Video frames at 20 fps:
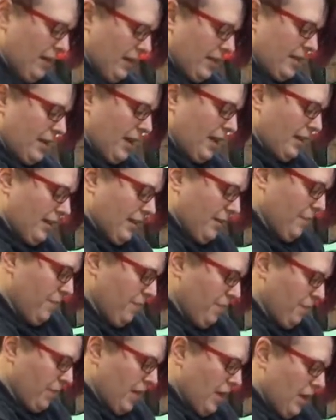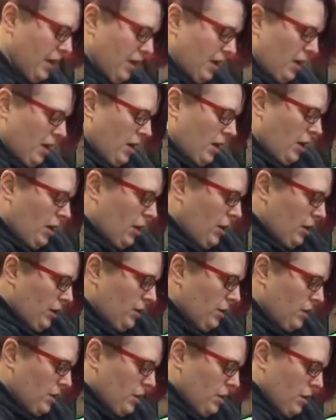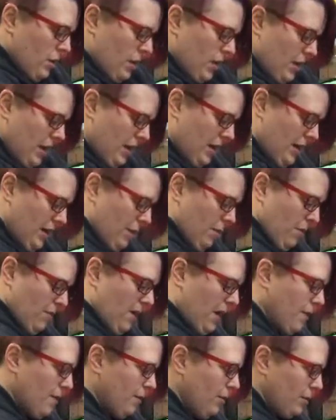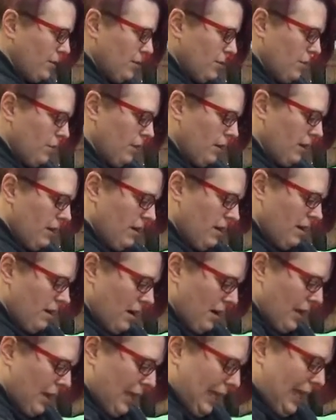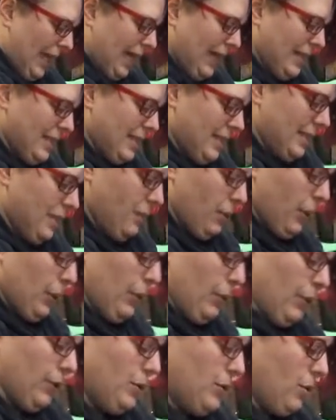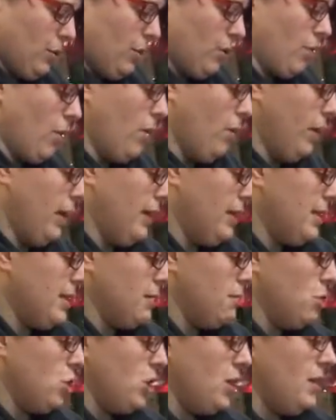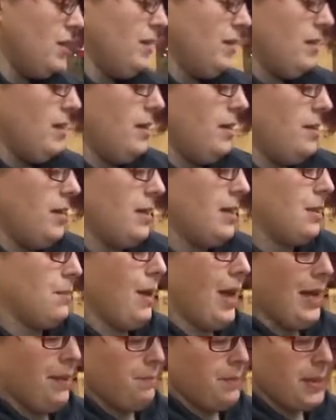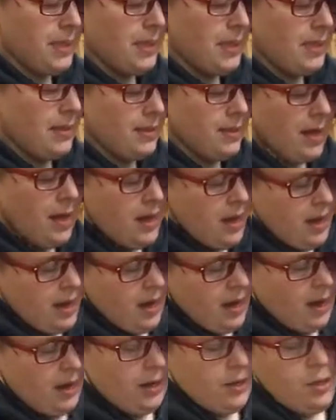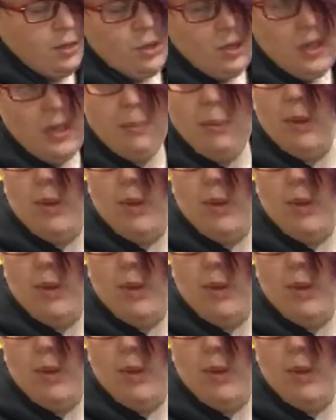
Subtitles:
Exactly. So we've got those thrown in there. And lastly, we're going to throw in some chia seeds and some hemp seeds. Usually I